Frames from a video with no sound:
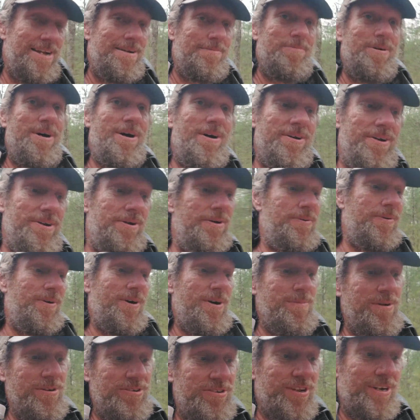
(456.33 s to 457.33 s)
But we're
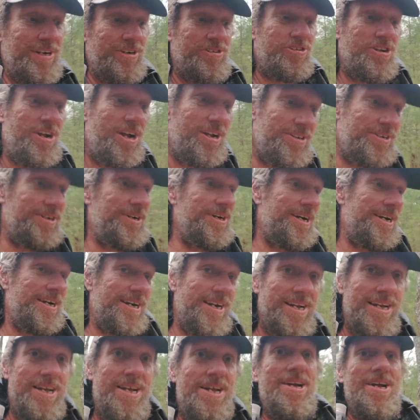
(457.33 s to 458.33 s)
almost to the shelter.
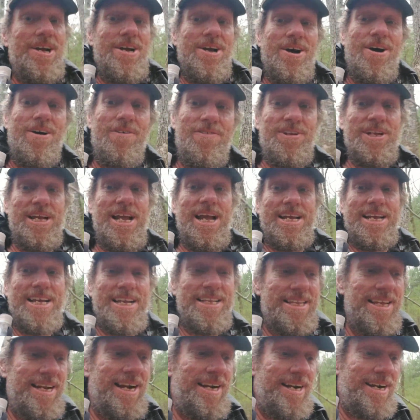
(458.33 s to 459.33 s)
Hopefully I
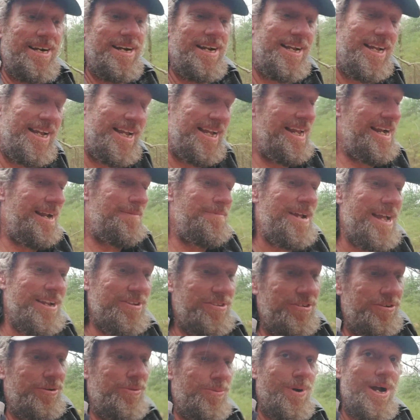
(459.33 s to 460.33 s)
get there and I'm
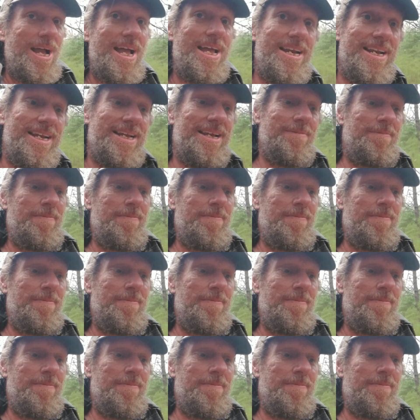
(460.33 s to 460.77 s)
not too wet.